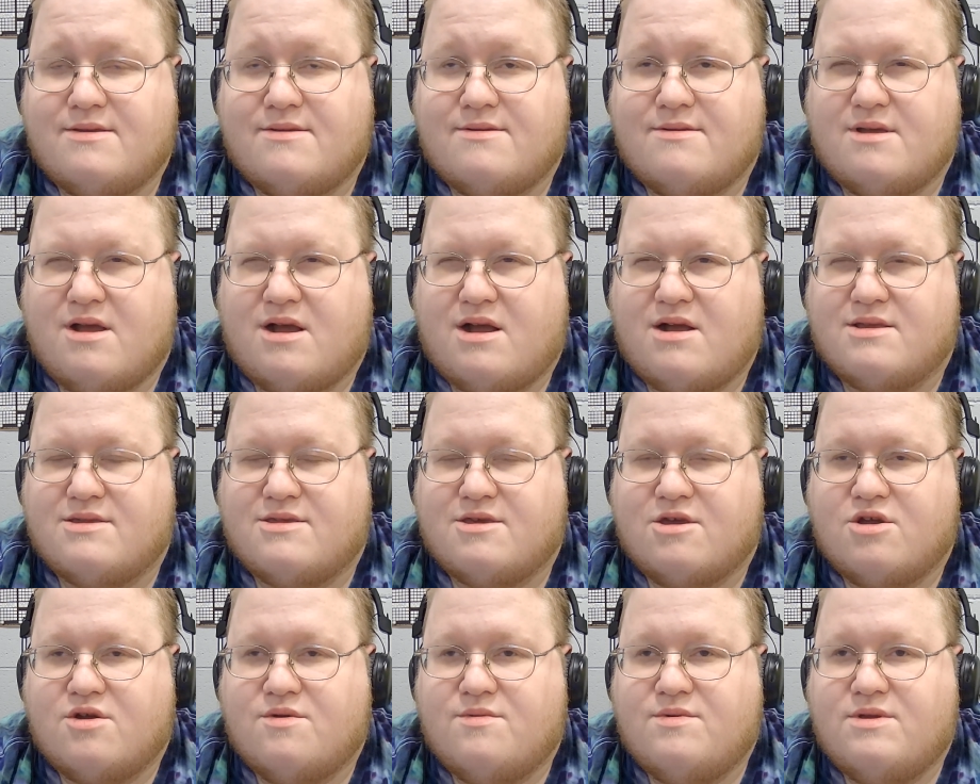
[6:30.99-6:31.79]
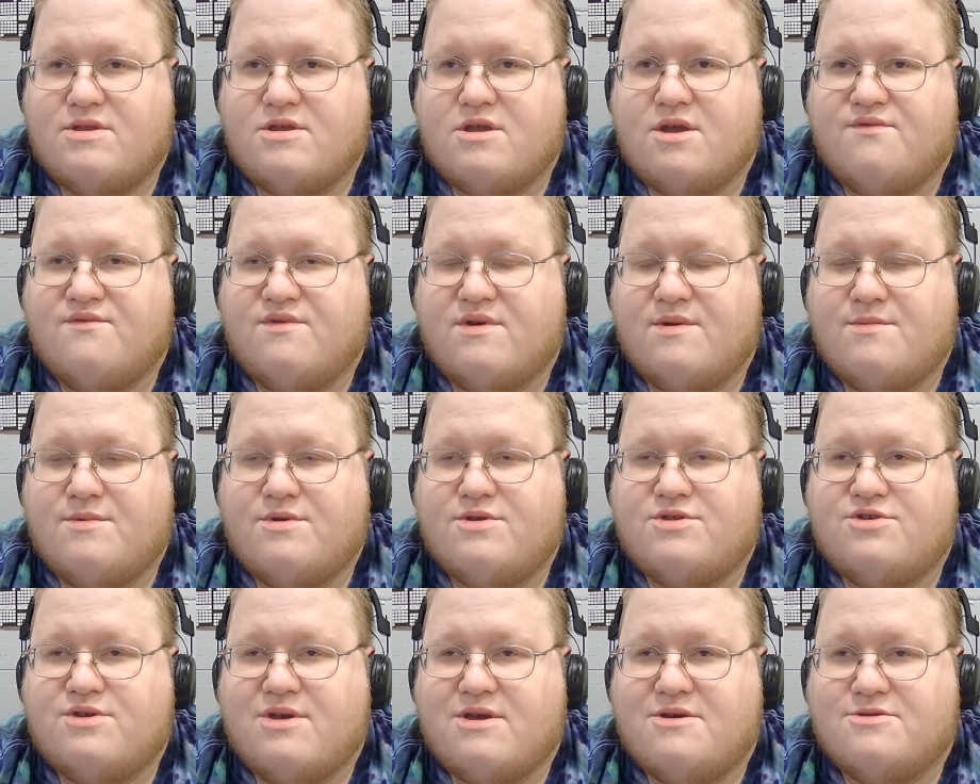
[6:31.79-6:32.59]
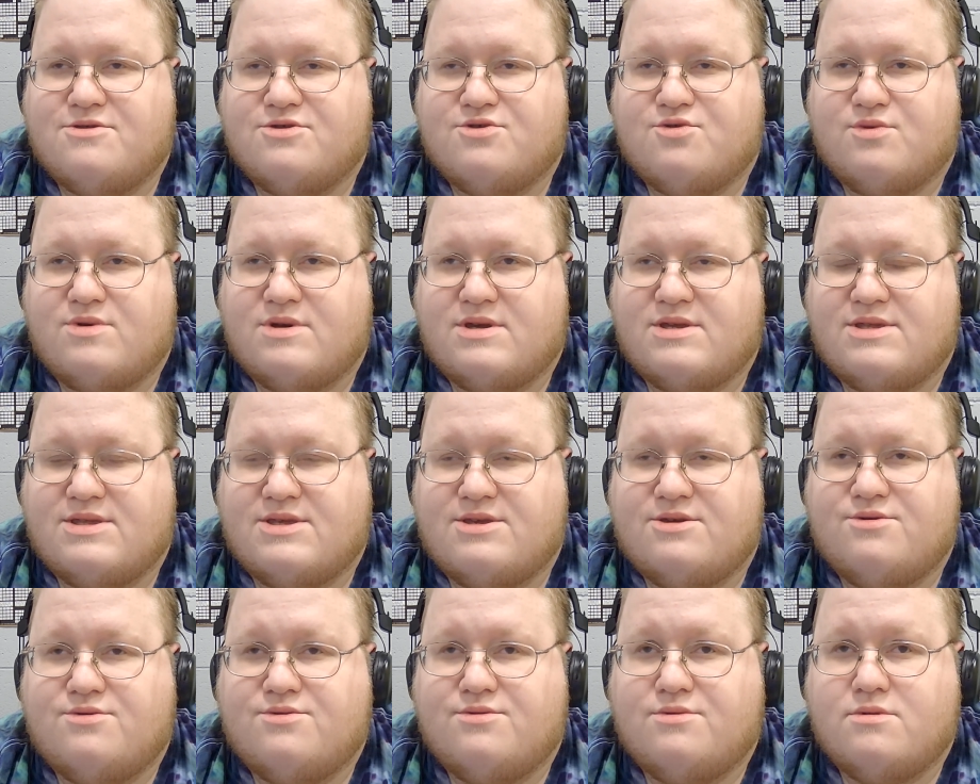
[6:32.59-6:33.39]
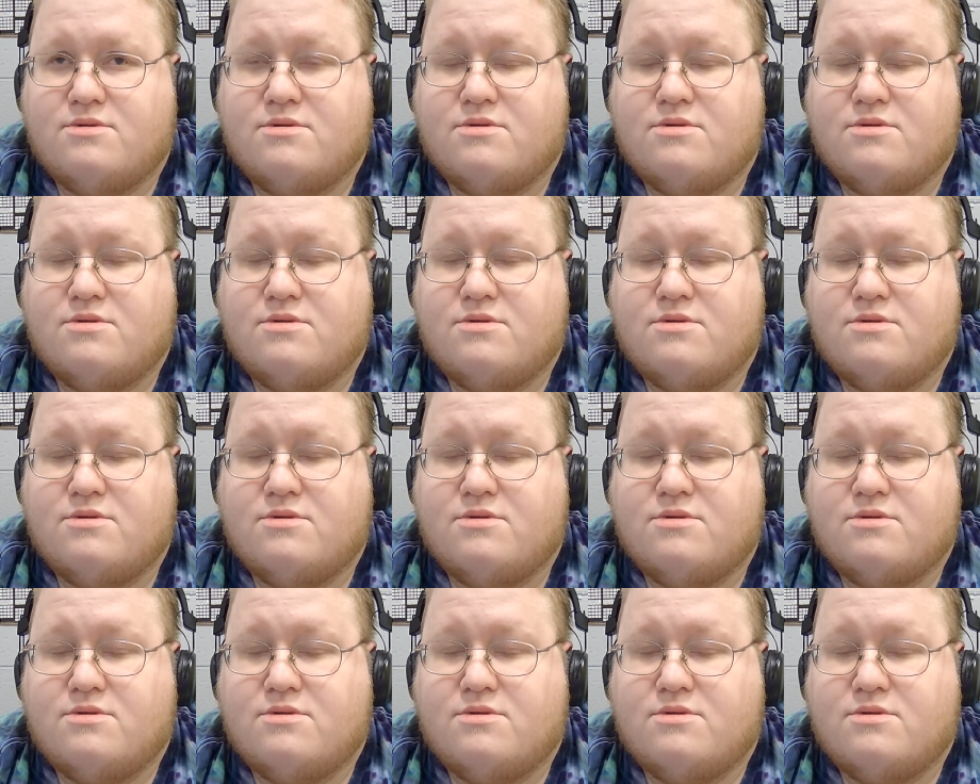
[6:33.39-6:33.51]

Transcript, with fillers: October, November 2022.